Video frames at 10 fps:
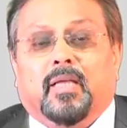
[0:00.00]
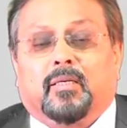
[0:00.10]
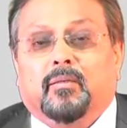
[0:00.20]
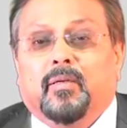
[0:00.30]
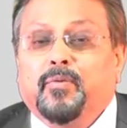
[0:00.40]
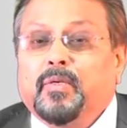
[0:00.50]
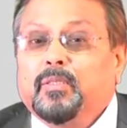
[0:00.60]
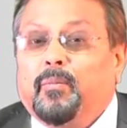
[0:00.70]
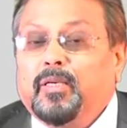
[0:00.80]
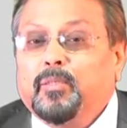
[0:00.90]
that if it is
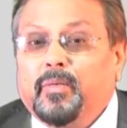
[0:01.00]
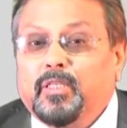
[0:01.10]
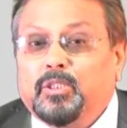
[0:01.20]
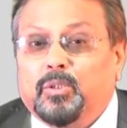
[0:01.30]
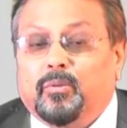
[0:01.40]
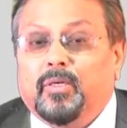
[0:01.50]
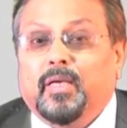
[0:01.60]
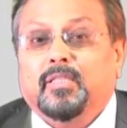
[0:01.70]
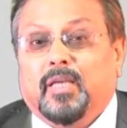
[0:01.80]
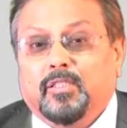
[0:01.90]
a multiple issue,
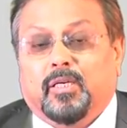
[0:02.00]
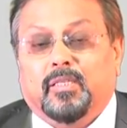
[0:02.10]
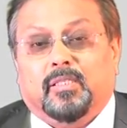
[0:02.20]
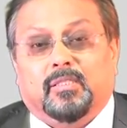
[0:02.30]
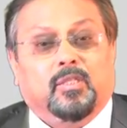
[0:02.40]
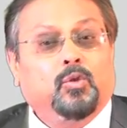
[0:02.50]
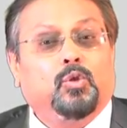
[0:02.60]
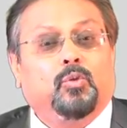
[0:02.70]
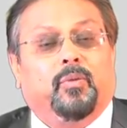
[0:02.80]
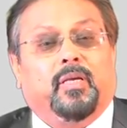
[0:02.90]
in such cases you
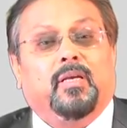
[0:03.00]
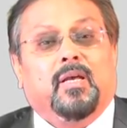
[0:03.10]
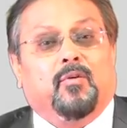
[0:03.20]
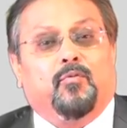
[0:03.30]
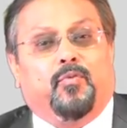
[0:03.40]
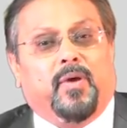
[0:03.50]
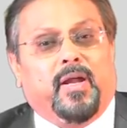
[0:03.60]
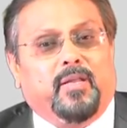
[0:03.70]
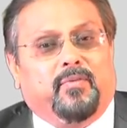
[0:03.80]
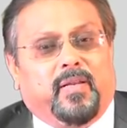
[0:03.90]
should be
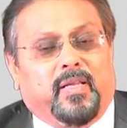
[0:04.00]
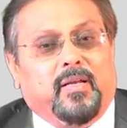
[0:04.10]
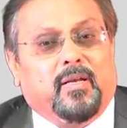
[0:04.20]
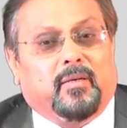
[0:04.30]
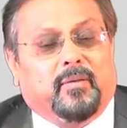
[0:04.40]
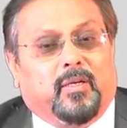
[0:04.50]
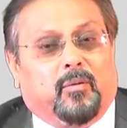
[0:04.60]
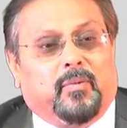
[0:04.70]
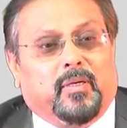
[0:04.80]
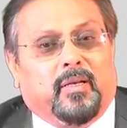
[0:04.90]
very
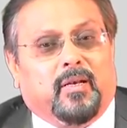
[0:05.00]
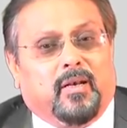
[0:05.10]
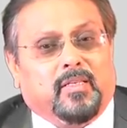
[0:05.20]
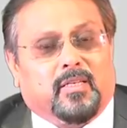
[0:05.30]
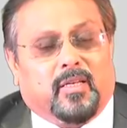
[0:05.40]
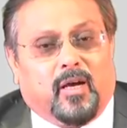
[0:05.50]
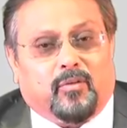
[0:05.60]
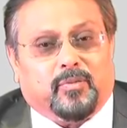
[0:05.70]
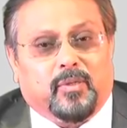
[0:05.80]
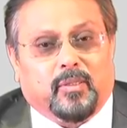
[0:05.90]
intelligent
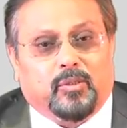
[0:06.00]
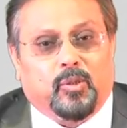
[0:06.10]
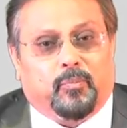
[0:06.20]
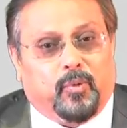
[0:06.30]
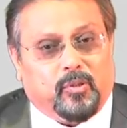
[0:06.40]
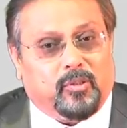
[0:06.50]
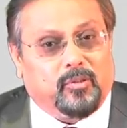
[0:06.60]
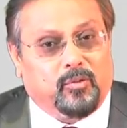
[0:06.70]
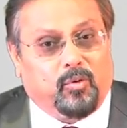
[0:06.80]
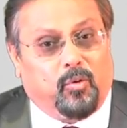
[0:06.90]
enough to put
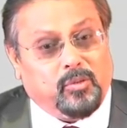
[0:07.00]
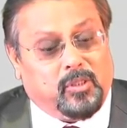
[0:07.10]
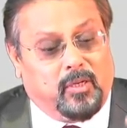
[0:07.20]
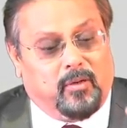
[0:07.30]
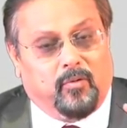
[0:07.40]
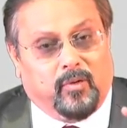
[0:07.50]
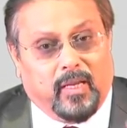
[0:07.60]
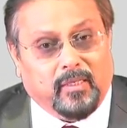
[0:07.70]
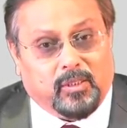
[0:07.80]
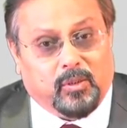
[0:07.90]
those
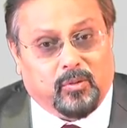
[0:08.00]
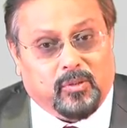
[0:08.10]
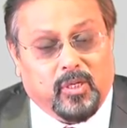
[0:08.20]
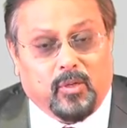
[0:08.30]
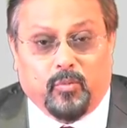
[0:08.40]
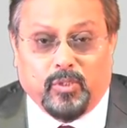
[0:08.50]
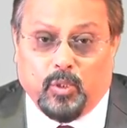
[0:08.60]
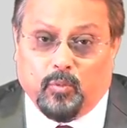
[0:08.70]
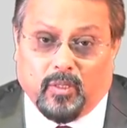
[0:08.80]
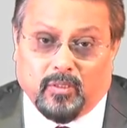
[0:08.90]
real issues which
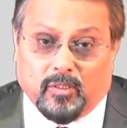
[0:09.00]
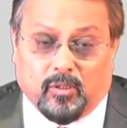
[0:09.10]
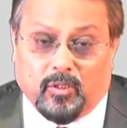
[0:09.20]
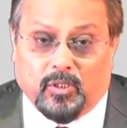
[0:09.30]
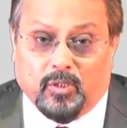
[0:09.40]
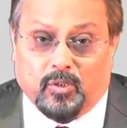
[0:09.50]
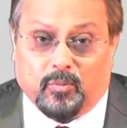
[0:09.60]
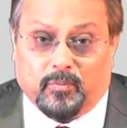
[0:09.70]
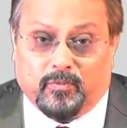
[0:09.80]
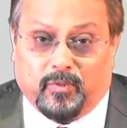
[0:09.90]
you want the solution
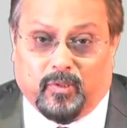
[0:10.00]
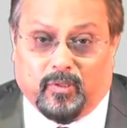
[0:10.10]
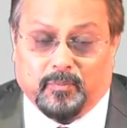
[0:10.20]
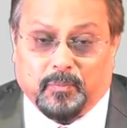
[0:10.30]
to for,